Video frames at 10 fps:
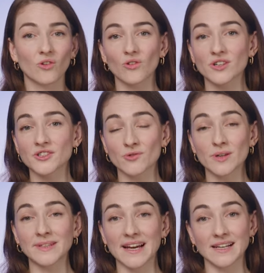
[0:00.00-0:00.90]
or
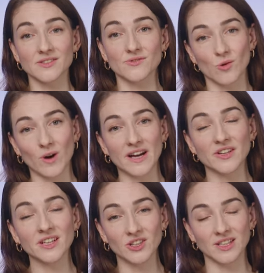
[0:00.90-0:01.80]
script tags
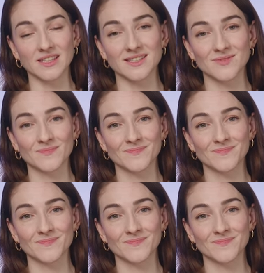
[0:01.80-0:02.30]
requiring cookies.